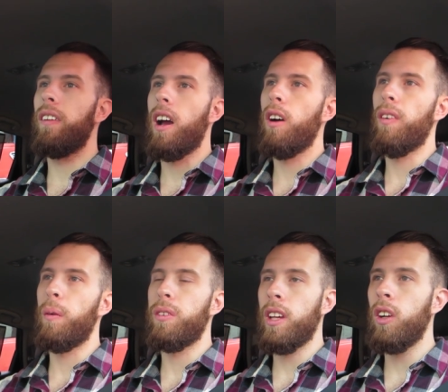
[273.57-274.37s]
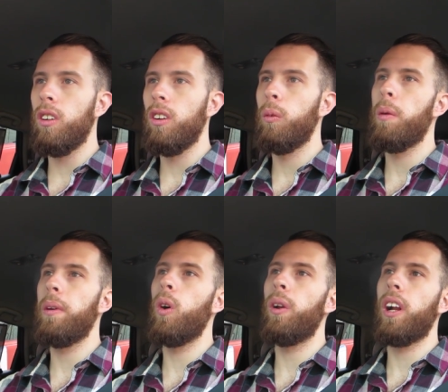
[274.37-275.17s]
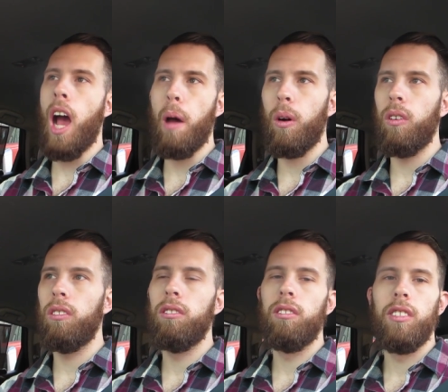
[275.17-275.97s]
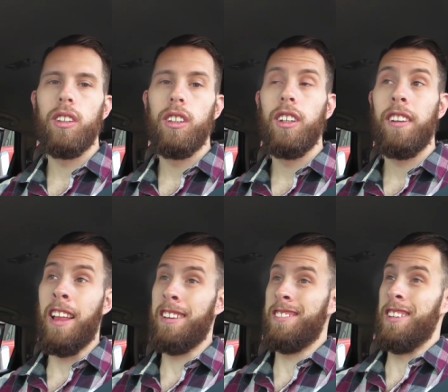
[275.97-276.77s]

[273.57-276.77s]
Now, if I was single, we'd be going to Cabo. That's